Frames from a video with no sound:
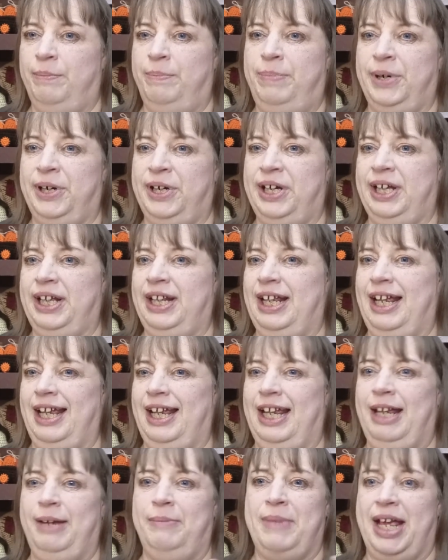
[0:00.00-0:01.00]
But
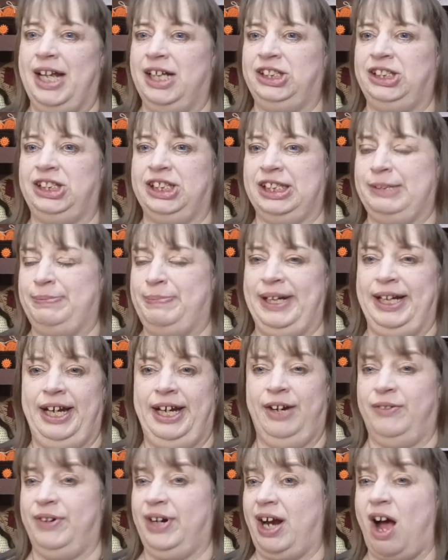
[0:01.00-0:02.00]
he may have just been
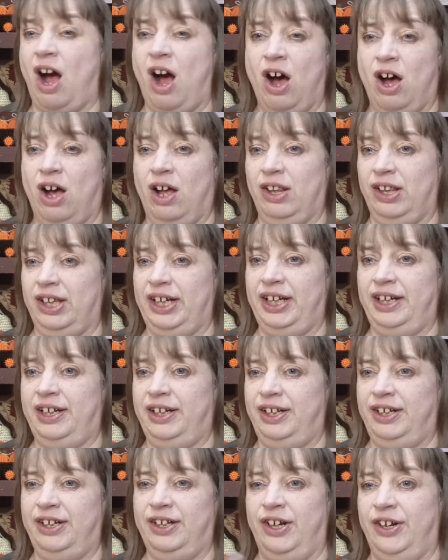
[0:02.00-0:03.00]
hearing Ollie,
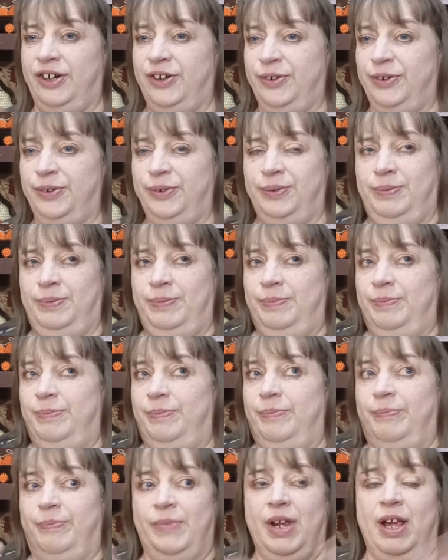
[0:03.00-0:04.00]
you know.
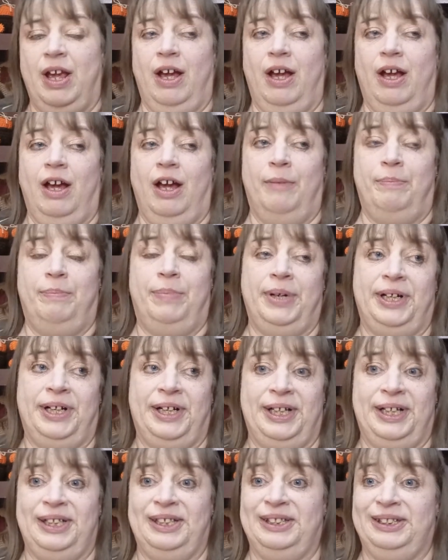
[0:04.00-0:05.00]

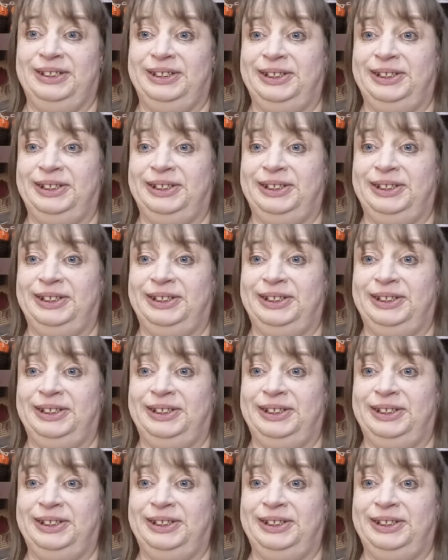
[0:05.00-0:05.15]
But